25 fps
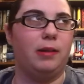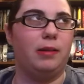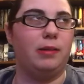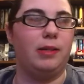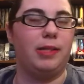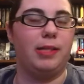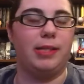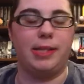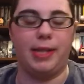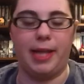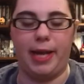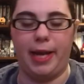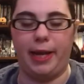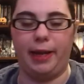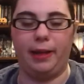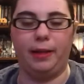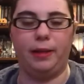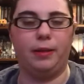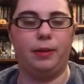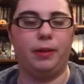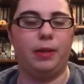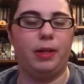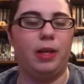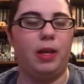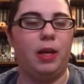Zane,
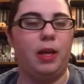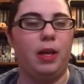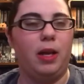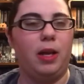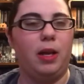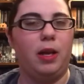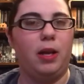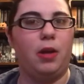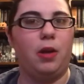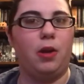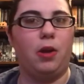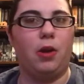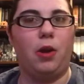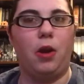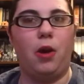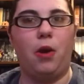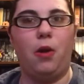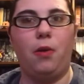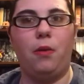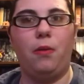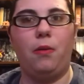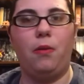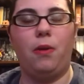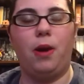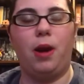
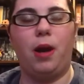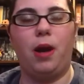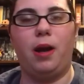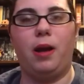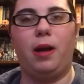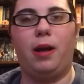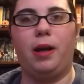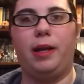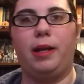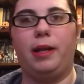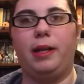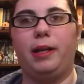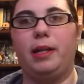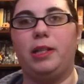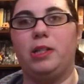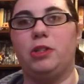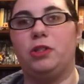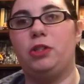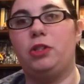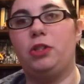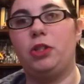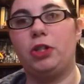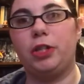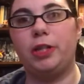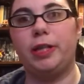go on
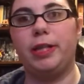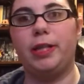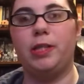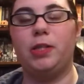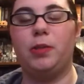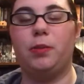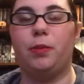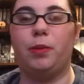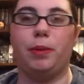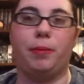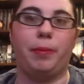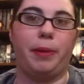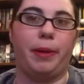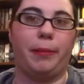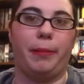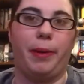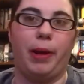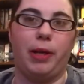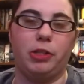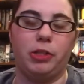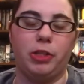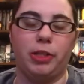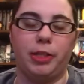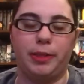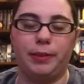this journey to bring back
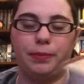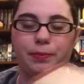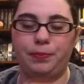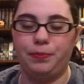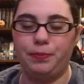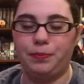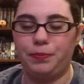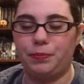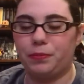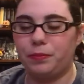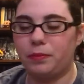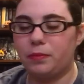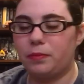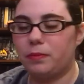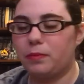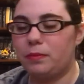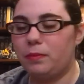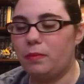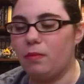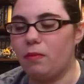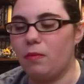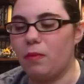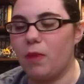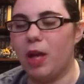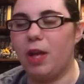magic.
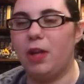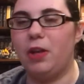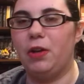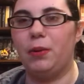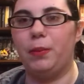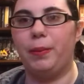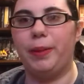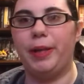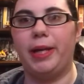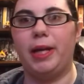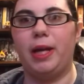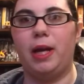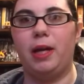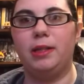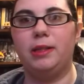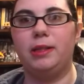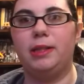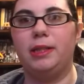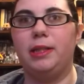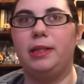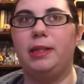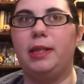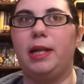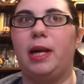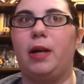And they're being
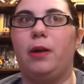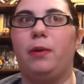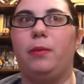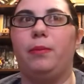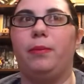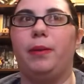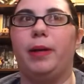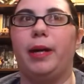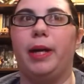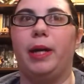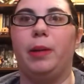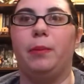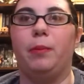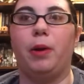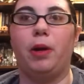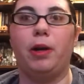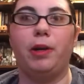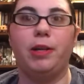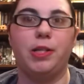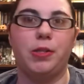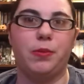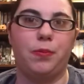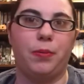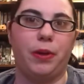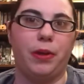hunted down by
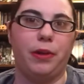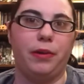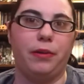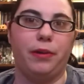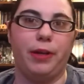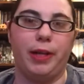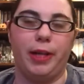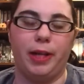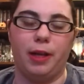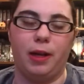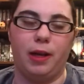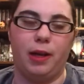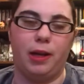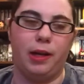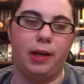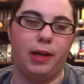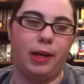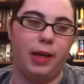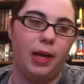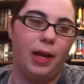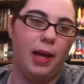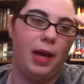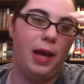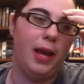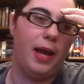Amari's brother, Inan,
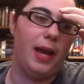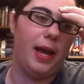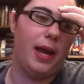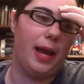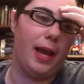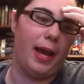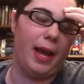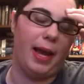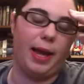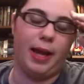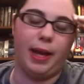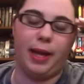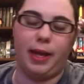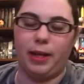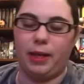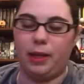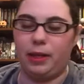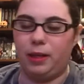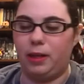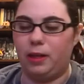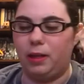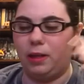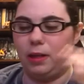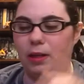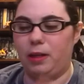
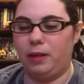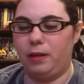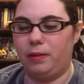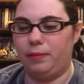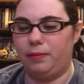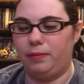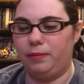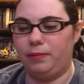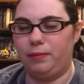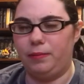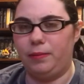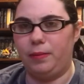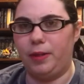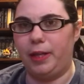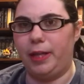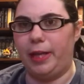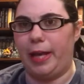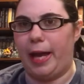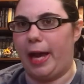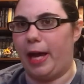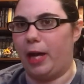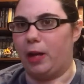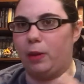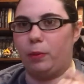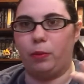and an
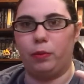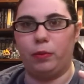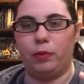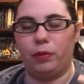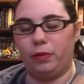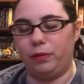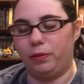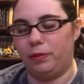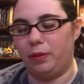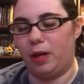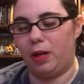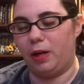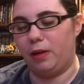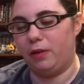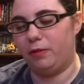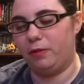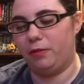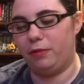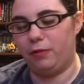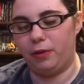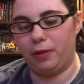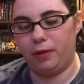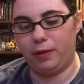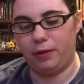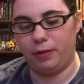admiral of